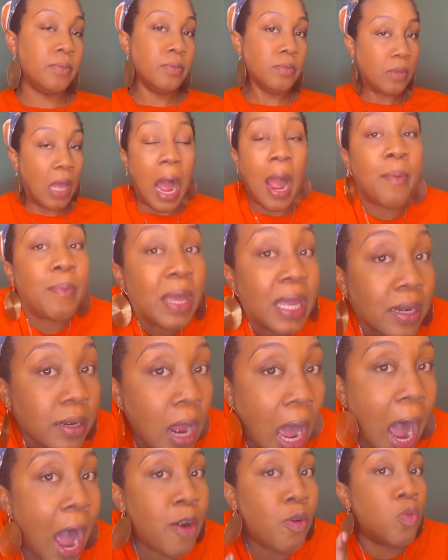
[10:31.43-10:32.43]
I
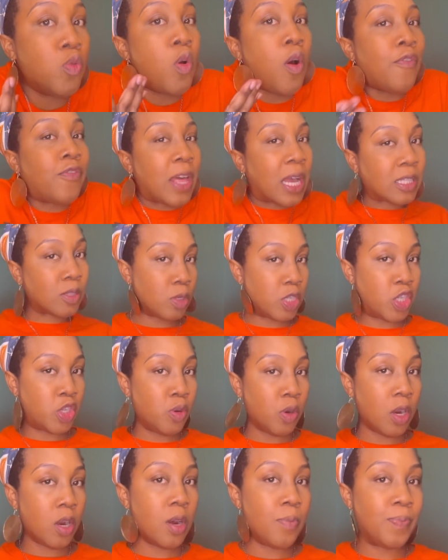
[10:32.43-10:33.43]
mean, I don't know if that's what you
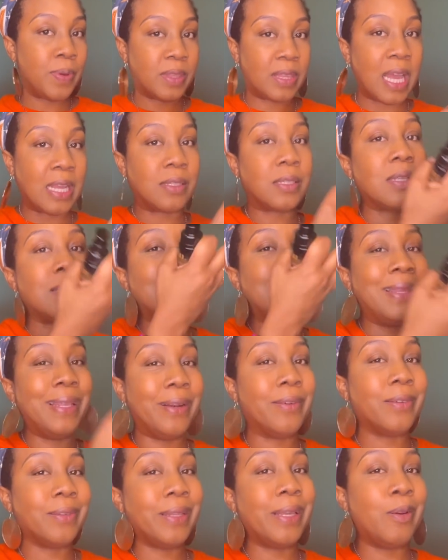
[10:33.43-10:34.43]
heard, but that's
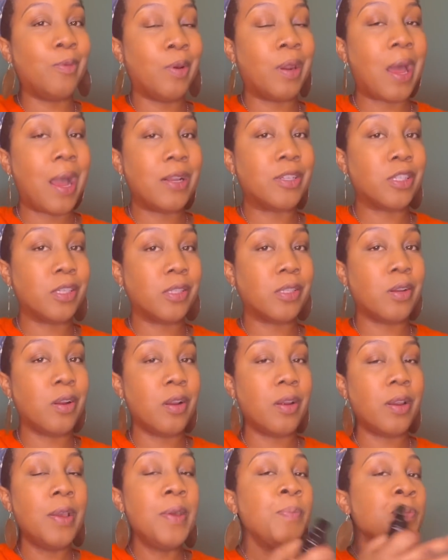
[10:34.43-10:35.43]
literally what I just
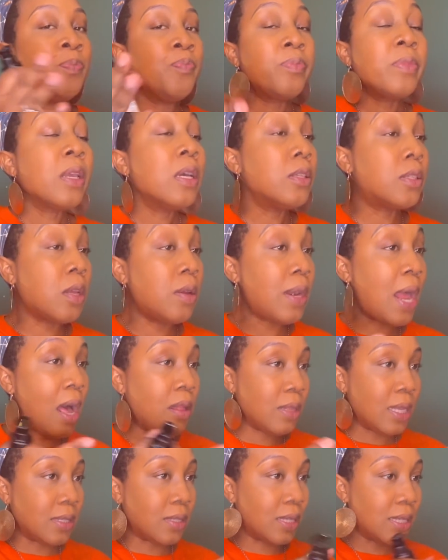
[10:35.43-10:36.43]
heard. So now
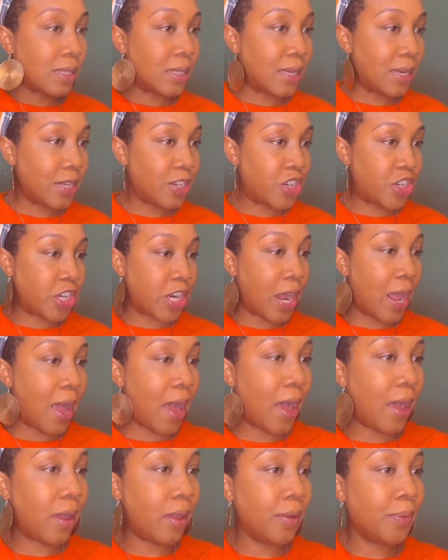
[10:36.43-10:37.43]
let's listen to
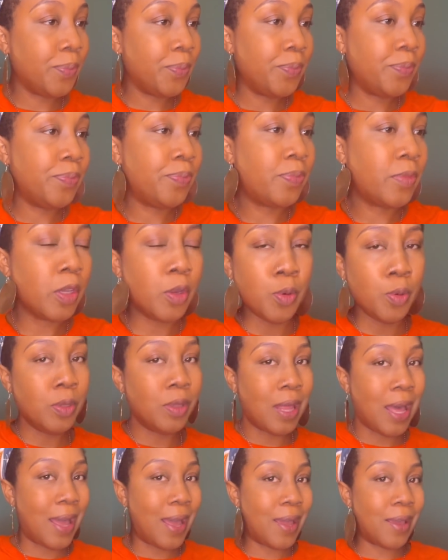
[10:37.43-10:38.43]
Jay, who,
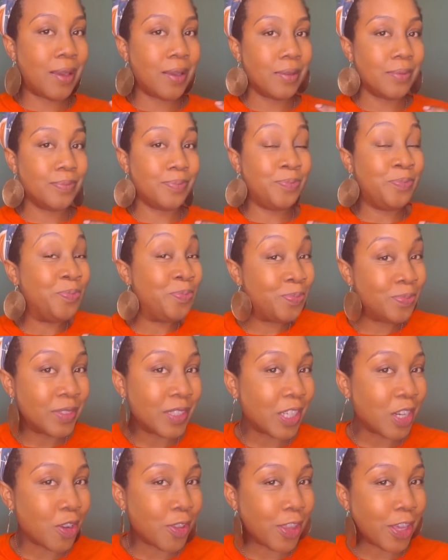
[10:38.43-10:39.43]
like,
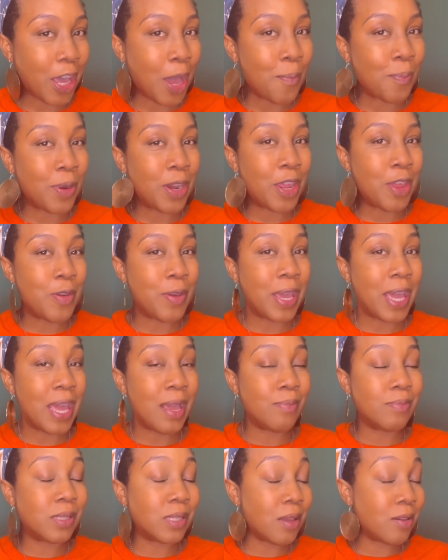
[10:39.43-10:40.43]
you're the company you
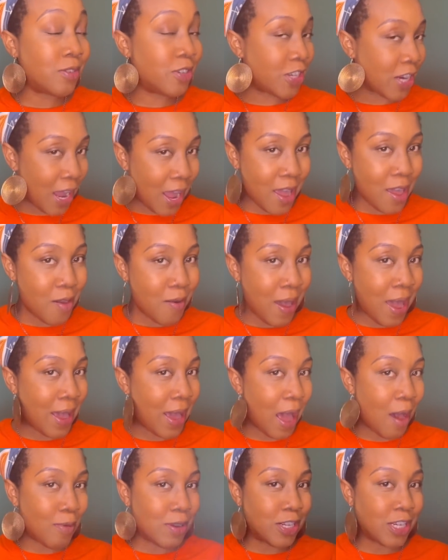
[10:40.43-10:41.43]
keep. So, Jay, you hang
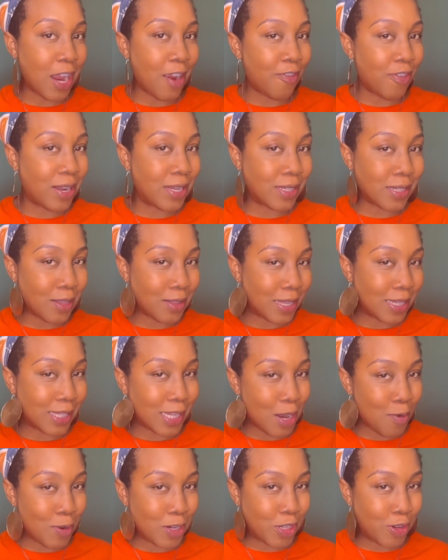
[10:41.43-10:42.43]
out with Jeffree, so let's
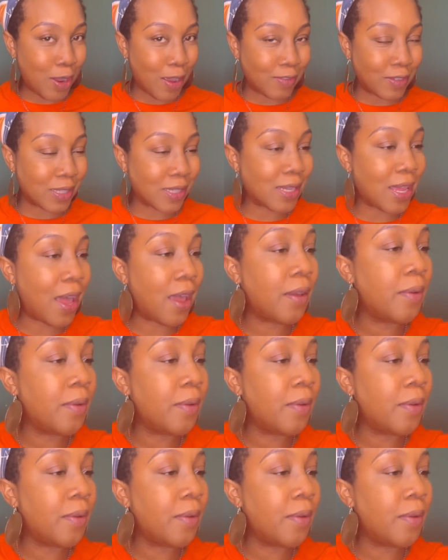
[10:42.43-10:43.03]
hear what you have to say.